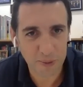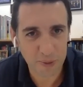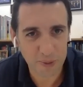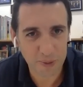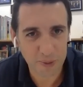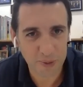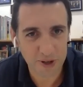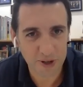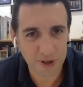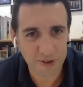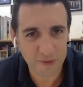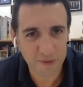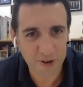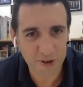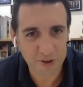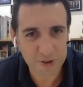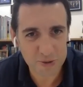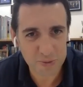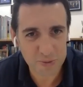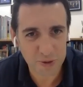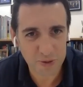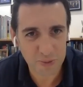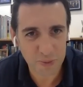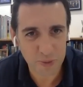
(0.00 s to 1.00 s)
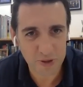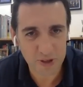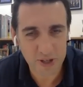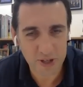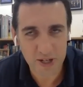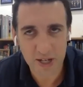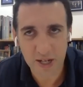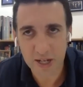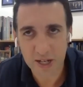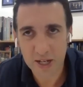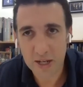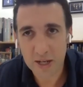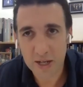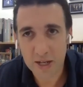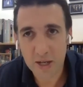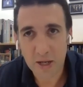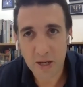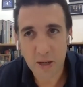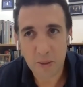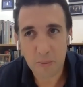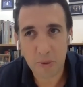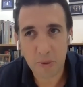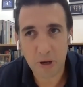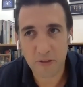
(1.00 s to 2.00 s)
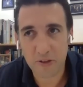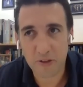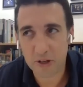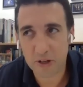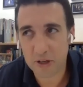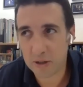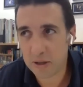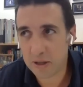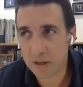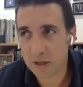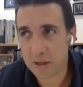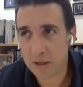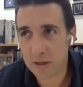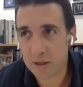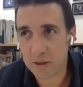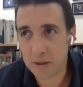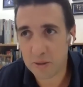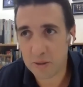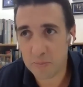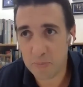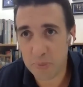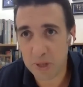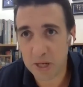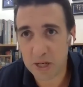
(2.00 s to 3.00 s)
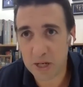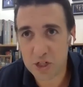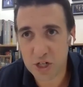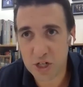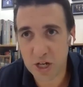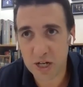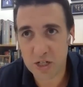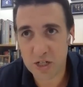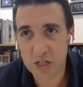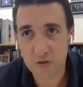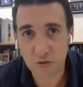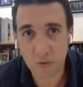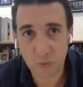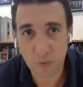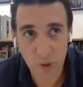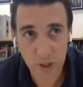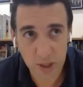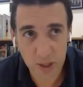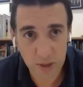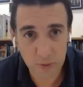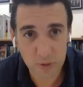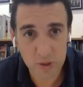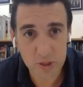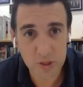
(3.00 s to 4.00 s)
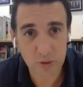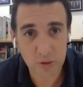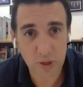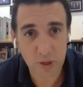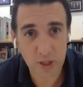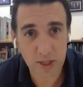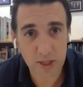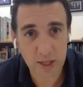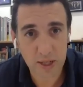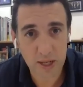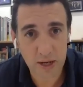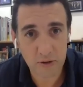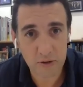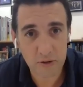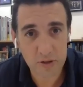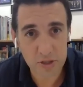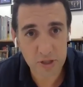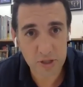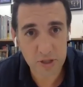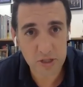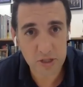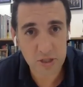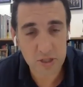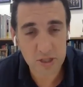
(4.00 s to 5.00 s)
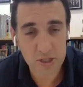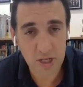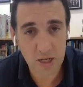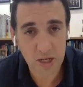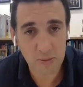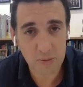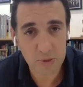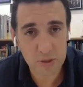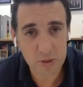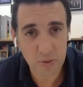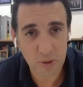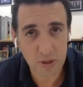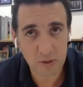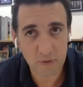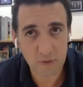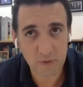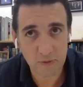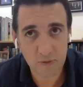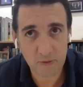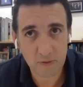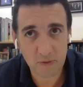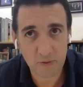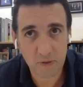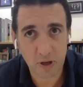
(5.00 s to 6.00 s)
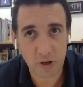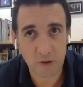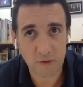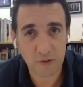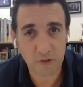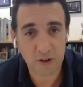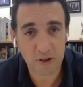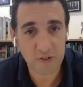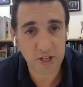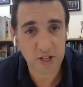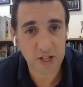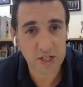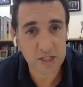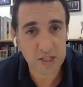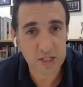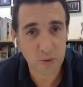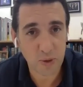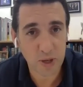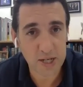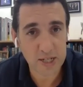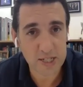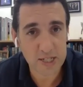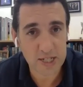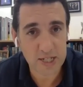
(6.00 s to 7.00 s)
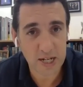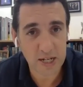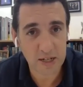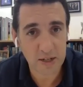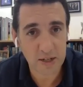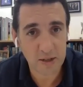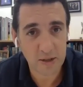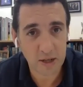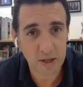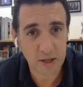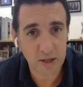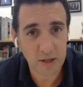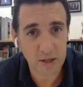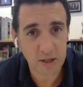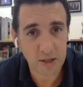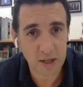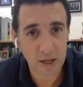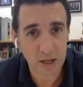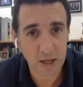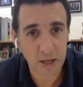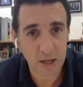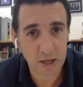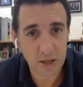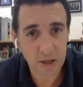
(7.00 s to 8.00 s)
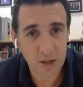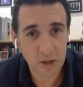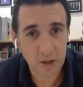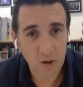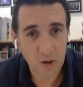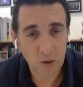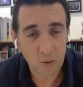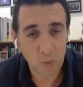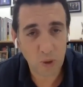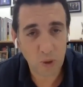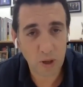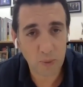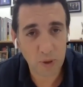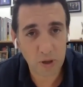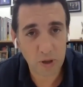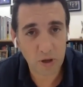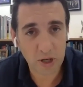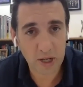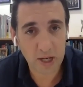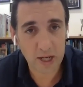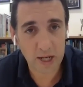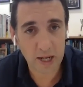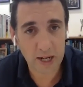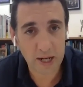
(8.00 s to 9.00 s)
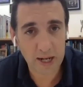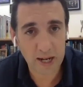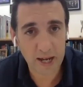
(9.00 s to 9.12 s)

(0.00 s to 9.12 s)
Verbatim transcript: you know whatever else with, within it. Yep. But I think that the, the big change from when you were talking there, as, as you say, between you know 15 to 18 and and uh, where we're looking